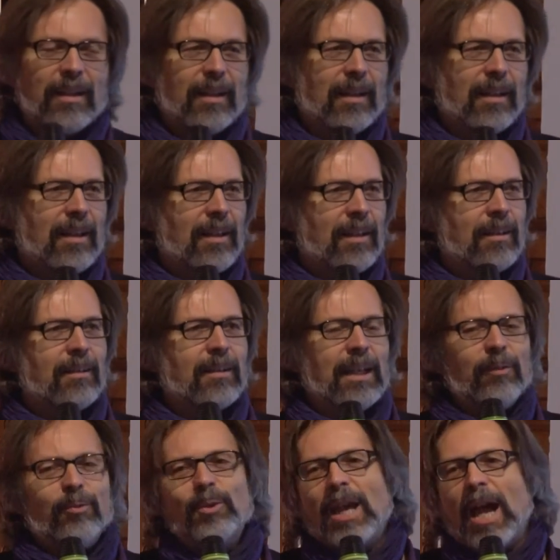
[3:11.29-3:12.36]
uh,
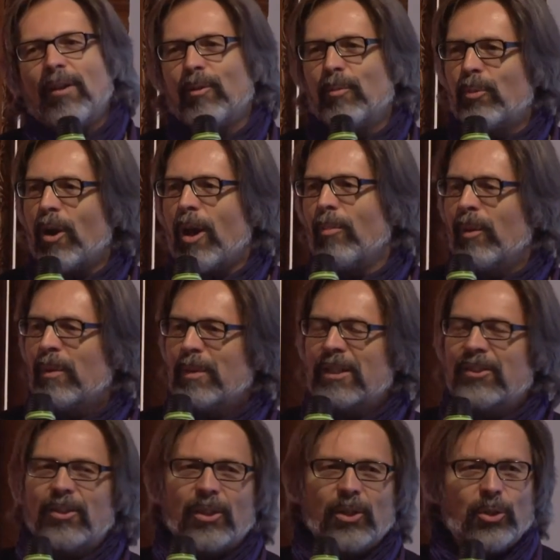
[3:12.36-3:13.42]
if we have a problem
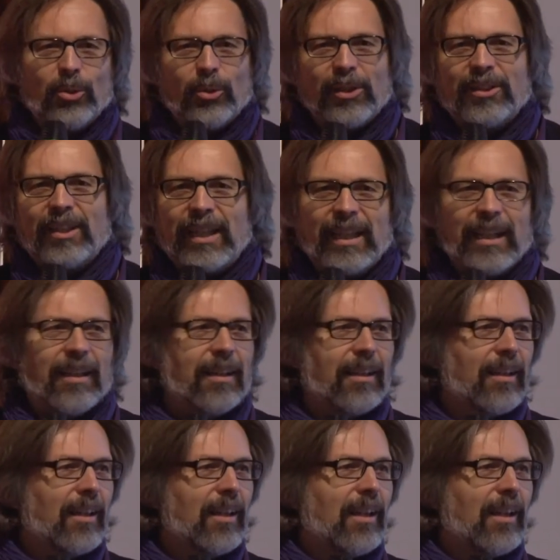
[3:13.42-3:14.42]
in security,